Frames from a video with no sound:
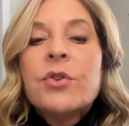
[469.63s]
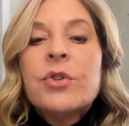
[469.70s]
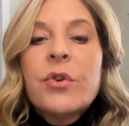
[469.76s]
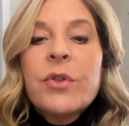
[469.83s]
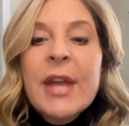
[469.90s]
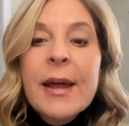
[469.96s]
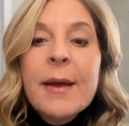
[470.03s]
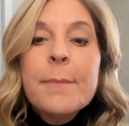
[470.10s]

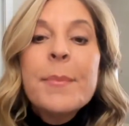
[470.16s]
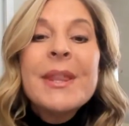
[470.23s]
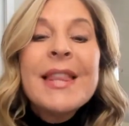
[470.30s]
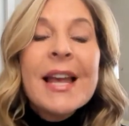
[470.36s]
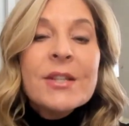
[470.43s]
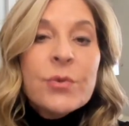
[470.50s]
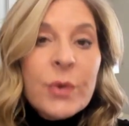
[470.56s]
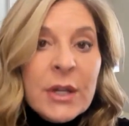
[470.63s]
But
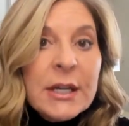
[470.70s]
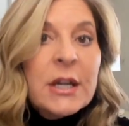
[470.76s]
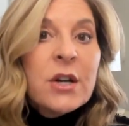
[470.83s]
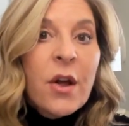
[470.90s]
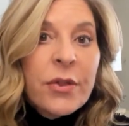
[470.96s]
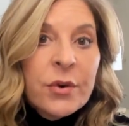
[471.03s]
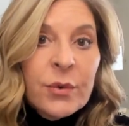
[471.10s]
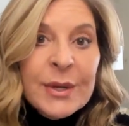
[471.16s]
that's really
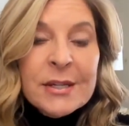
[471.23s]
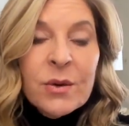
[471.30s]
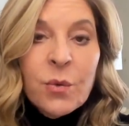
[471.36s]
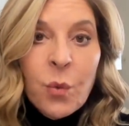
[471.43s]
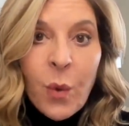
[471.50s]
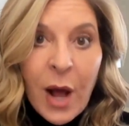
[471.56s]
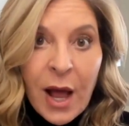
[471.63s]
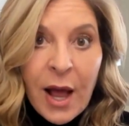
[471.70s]
another
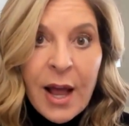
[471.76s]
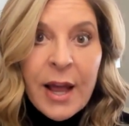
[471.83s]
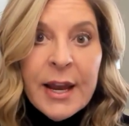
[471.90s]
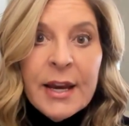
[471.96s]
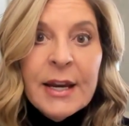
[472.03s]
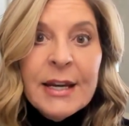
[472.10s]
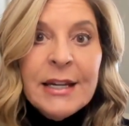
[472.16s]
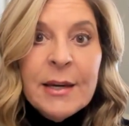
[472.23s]
reason
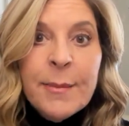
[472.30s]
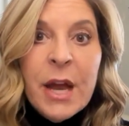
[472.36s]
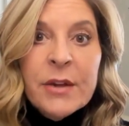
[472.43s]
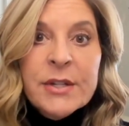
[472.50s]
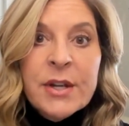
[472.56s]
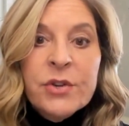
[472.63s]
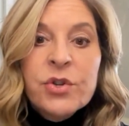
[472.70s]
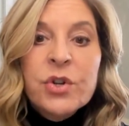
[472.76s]
why email
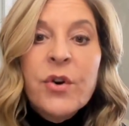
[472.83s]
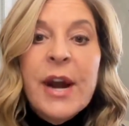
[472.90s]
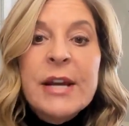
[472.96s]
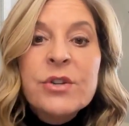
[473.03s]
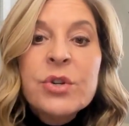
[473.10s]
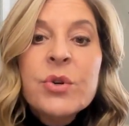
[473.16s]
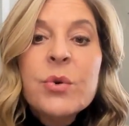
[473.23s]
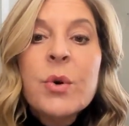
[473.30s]
is such a
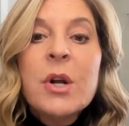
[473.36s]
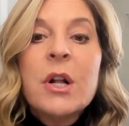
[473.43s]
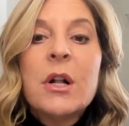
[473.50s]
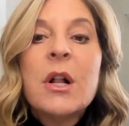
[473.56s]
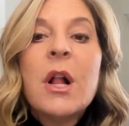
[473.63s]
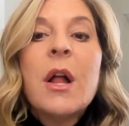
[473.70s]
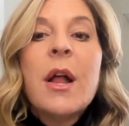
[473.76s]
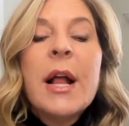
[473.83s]
great tool,